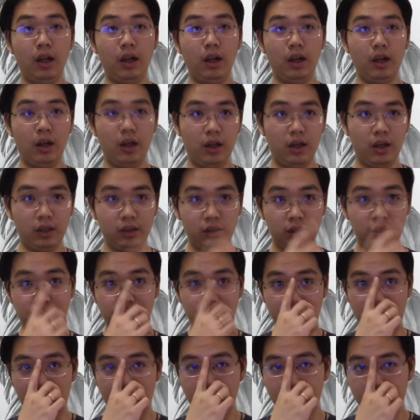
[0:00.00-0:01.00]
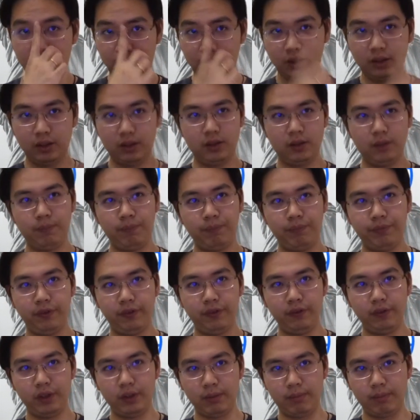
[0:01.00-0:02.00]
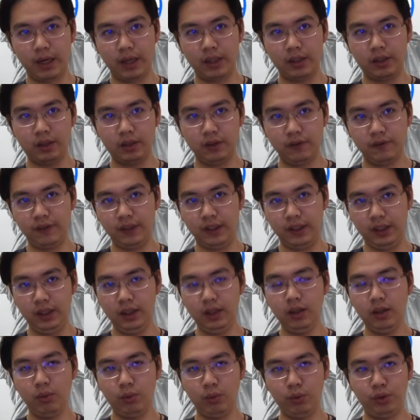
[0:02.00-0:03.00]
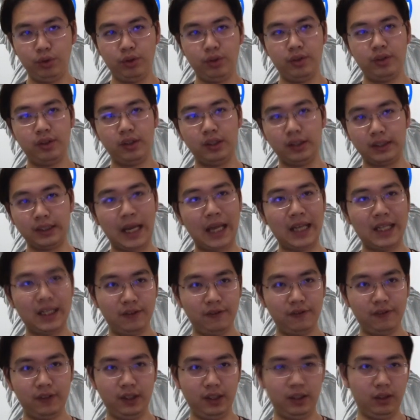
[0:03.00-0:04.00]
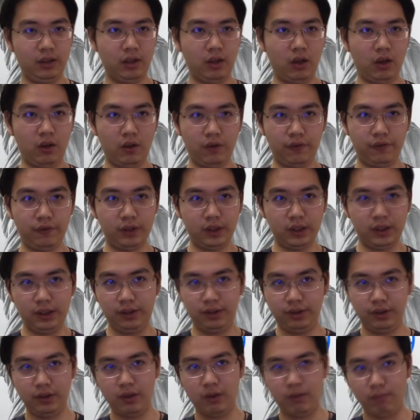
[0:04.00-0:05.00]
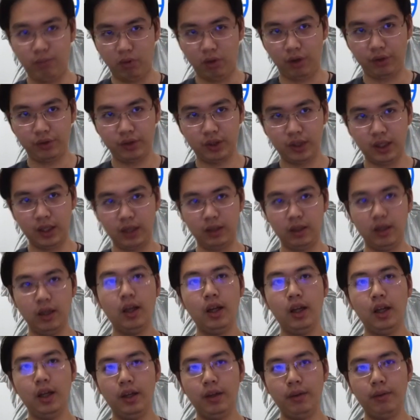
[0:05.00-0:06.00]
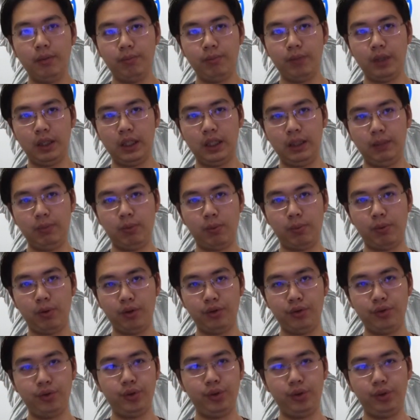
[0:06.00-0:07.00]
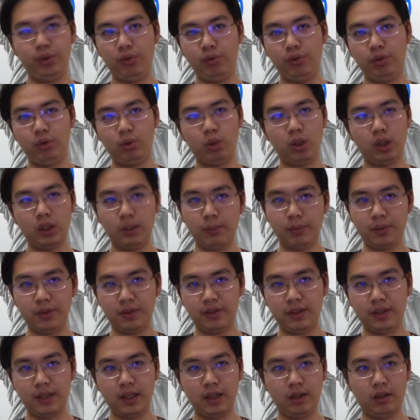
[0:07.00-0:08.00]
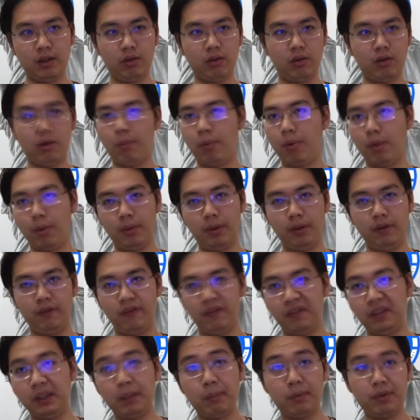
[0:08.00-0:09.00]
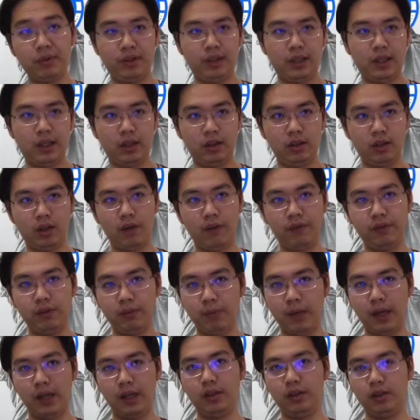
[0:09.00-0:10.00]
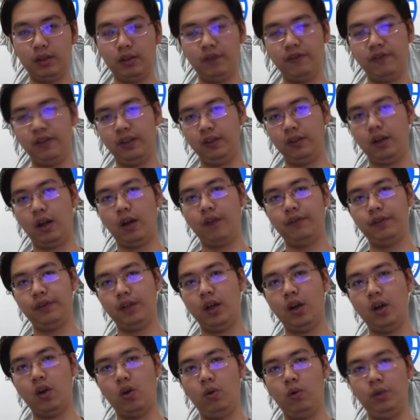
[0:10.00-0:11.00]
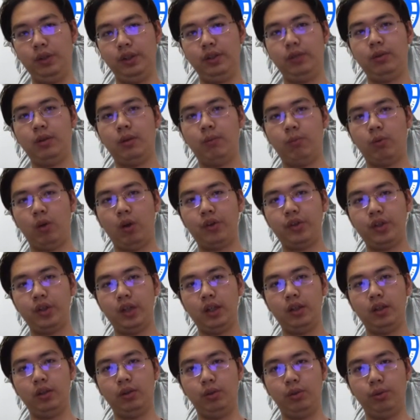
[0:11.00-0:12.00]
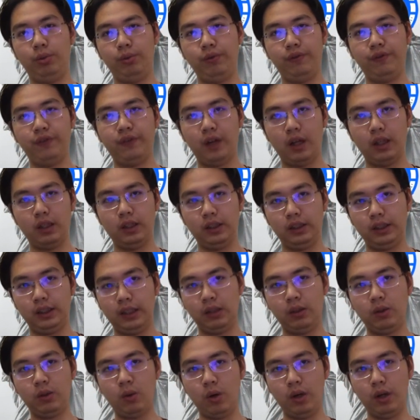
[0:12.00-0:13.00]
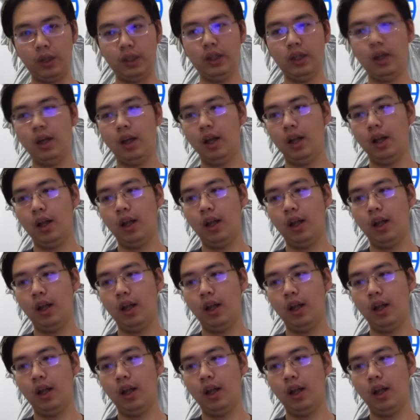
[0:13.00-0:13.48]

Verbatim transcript: uh, the miners, the miners fee, which is the gas fee of the Ethereum blockchain he proposed to use 20% or probably 15% of the miners fee of the whole Ethereum blockchain to fund Gitcoin.